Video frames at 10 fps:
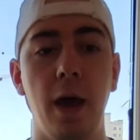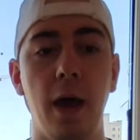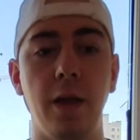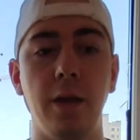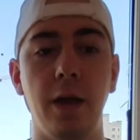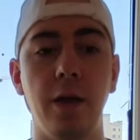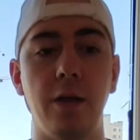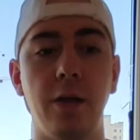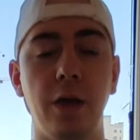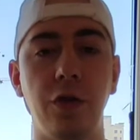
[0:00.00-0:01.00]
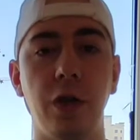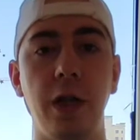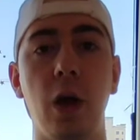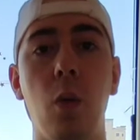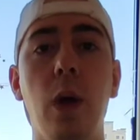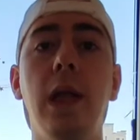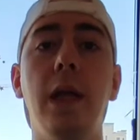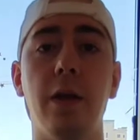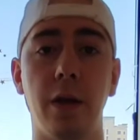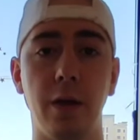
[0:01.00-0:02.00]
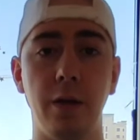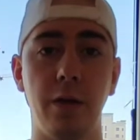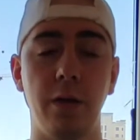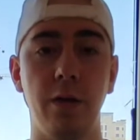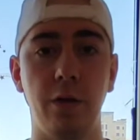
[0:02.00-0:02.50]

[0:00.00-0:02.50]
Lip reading: And it's essentially a willingness